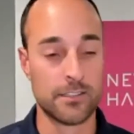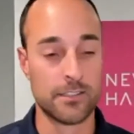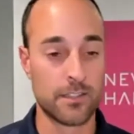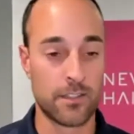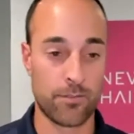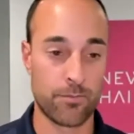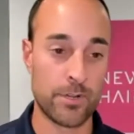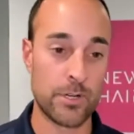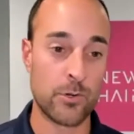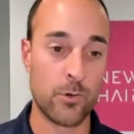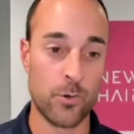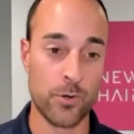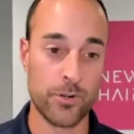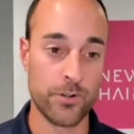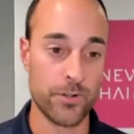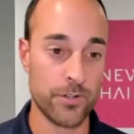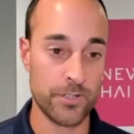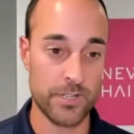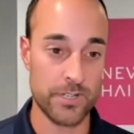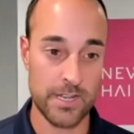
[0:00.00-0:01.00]

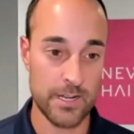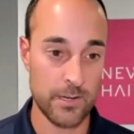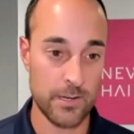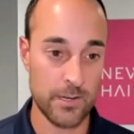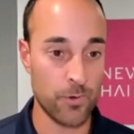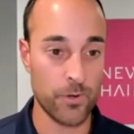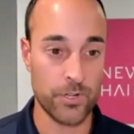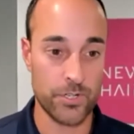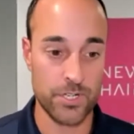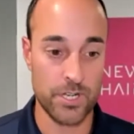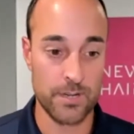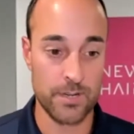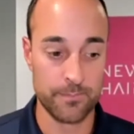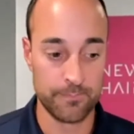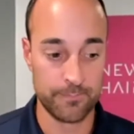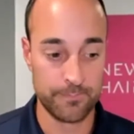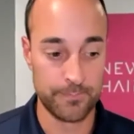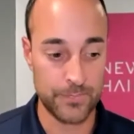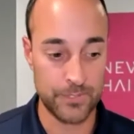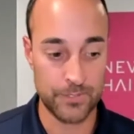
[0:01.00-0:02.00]
3/4-day workshop.
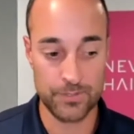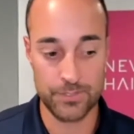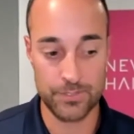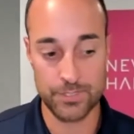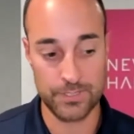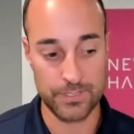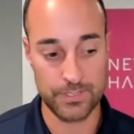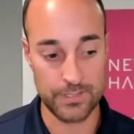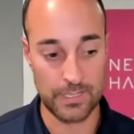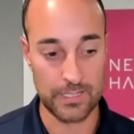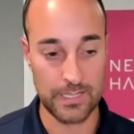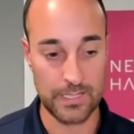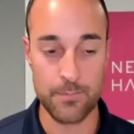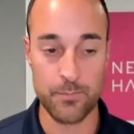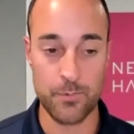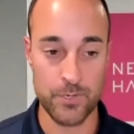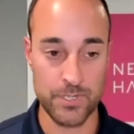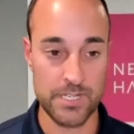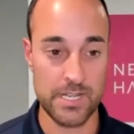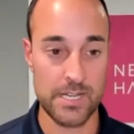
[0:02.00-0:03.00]
So it's just a lot
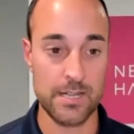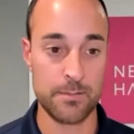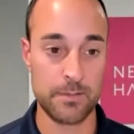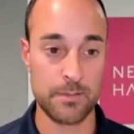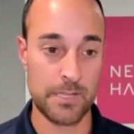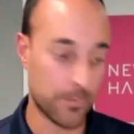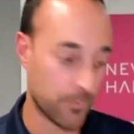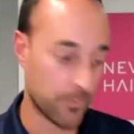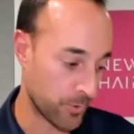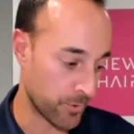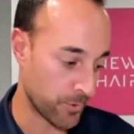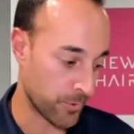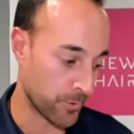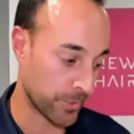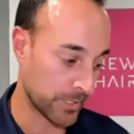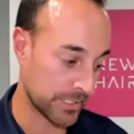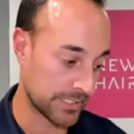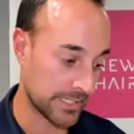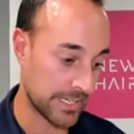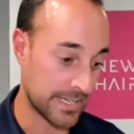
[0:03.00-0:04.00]
more time, a lot more
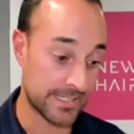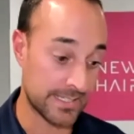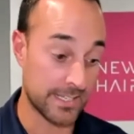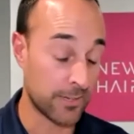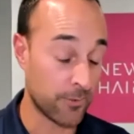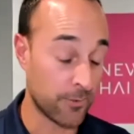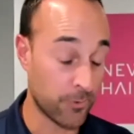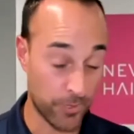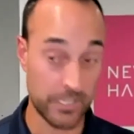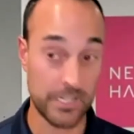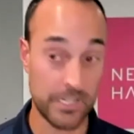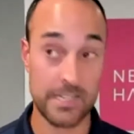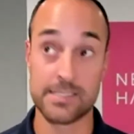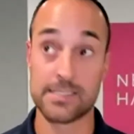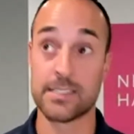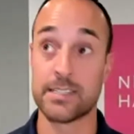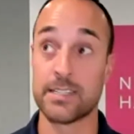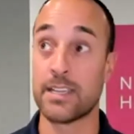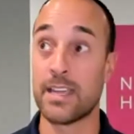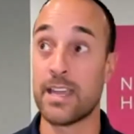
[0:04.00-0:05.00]

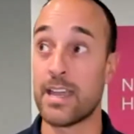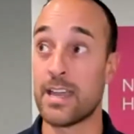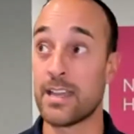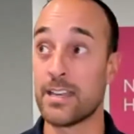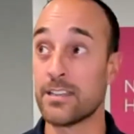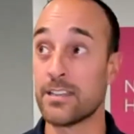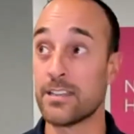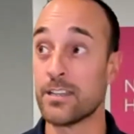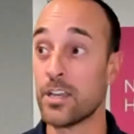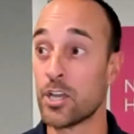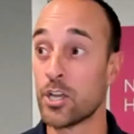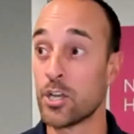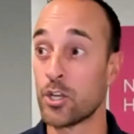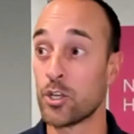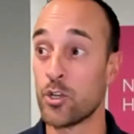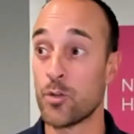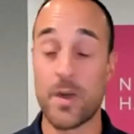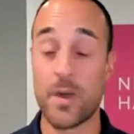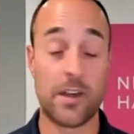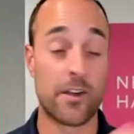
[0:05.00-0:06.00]
organizing. And
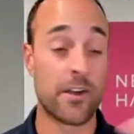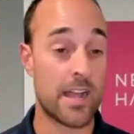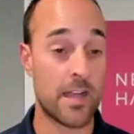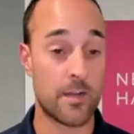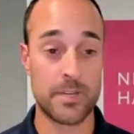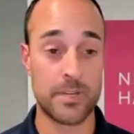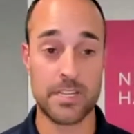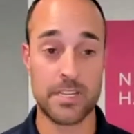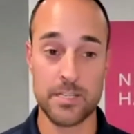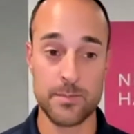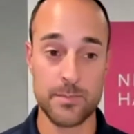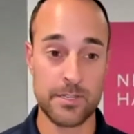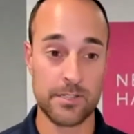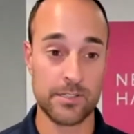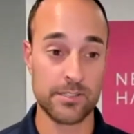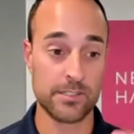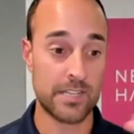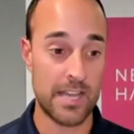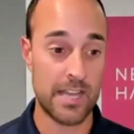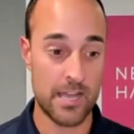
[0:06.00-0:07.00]
no matter how many
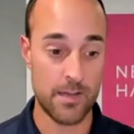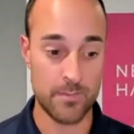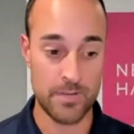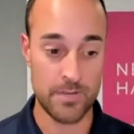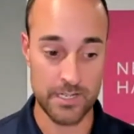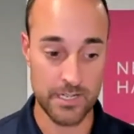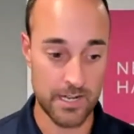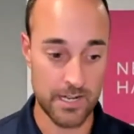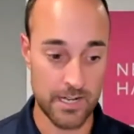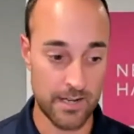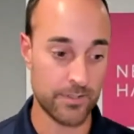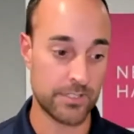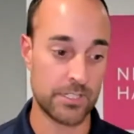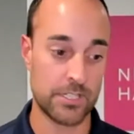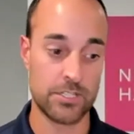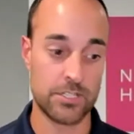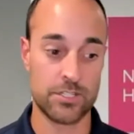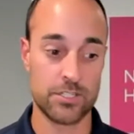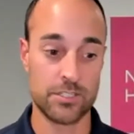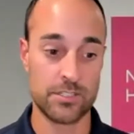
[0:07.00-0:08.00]
emails and how many
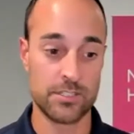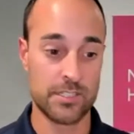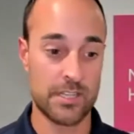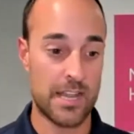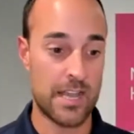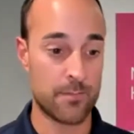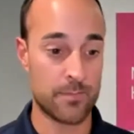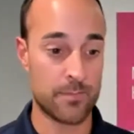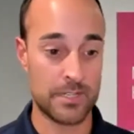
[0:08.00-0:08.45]
conversations and how many